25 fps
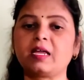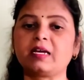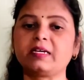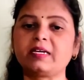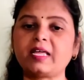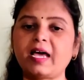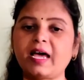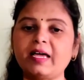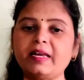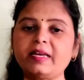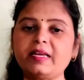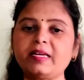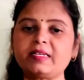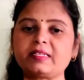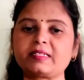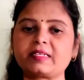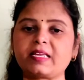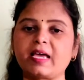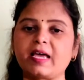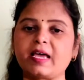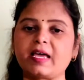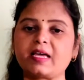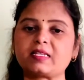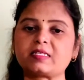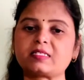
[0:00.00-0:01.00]
Direct
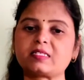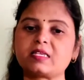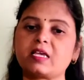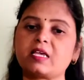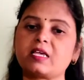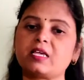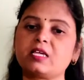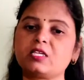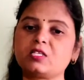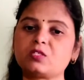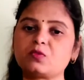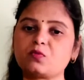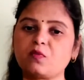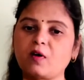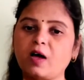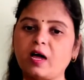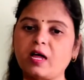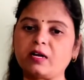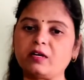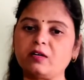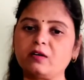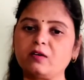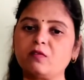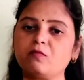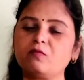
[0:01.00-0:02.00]
tax is
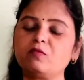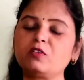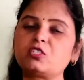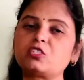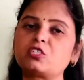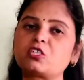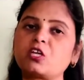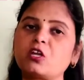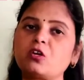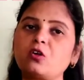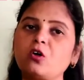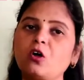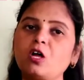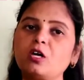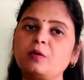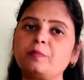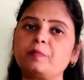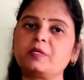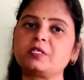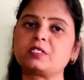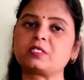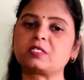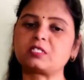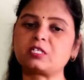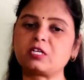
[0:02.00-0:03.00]
one which cannot
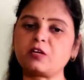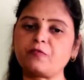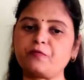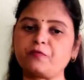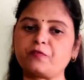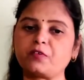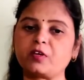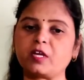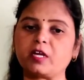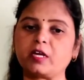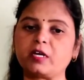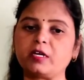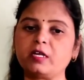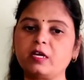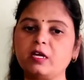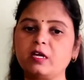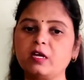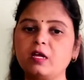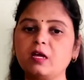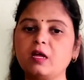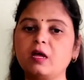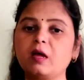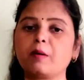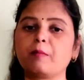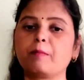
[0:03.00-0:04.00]
be shifted
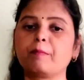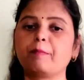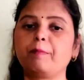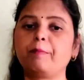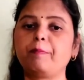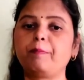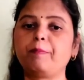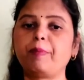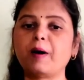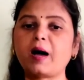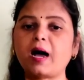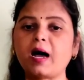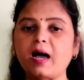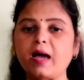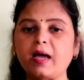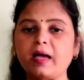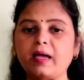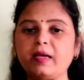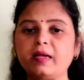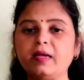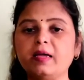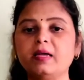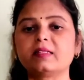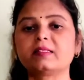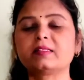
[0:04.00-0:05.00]

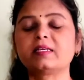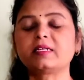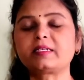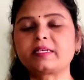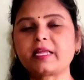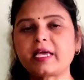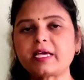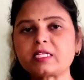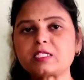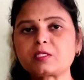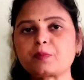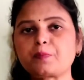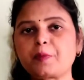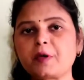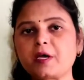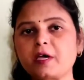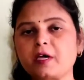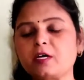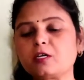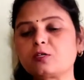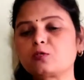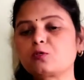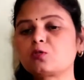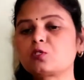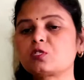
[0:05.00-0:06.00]
by the
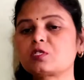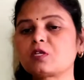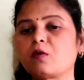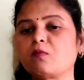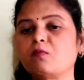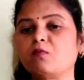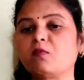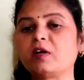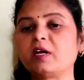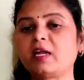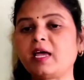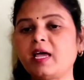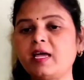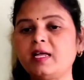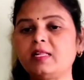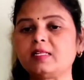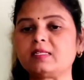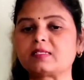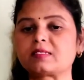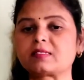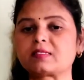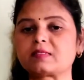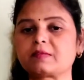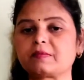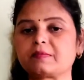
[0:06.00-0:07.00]
taxpayer to someone
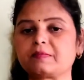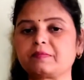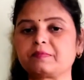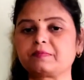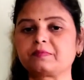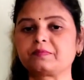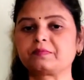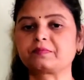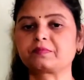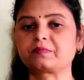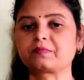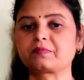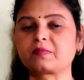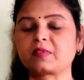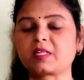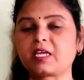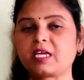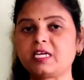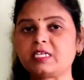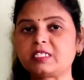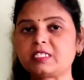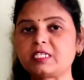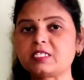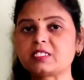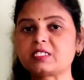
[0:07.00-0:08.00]
else.
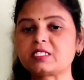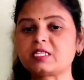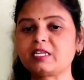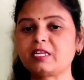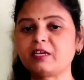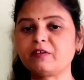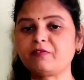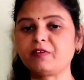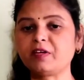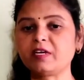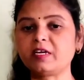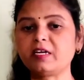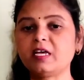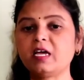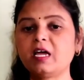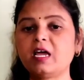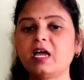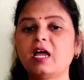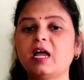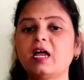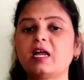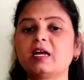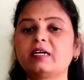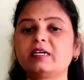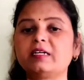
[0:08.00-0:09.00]
It is levied
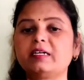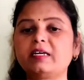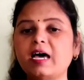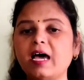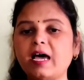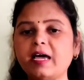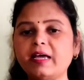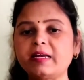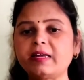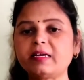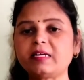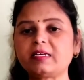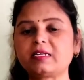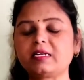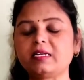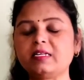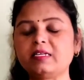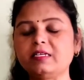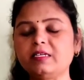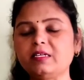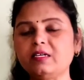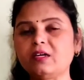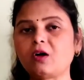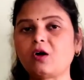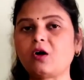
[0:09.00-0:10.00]

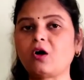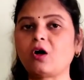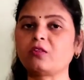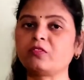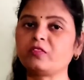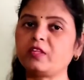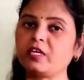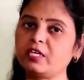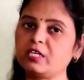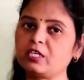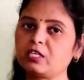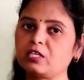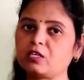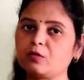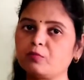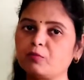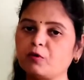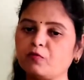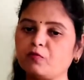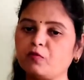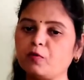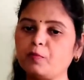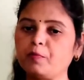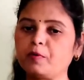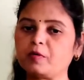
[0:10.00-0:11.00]
directly on the income
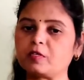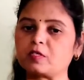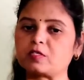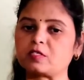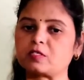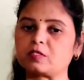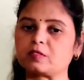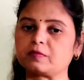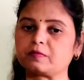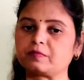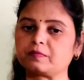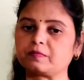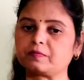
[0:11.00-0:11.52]
of a person.